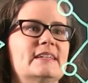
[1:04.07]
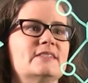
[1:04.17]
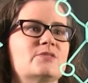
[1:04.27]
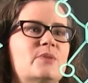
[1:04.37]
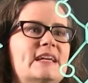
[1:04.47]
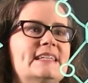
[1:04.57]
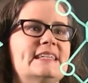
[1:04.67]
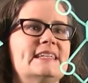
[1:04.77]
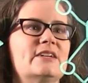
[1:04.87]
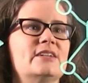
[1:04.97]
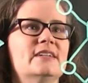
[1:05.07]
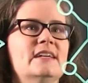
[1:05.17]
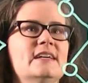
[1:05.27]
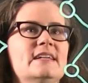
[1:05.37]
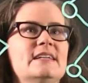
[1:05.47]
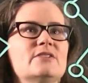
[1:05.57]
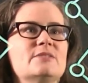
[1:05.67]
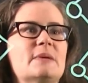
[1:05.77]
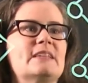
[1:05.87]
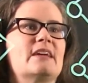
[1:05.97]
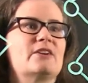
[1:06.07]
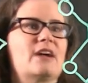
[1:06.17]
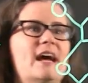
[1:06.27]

It is right here. Here's my letter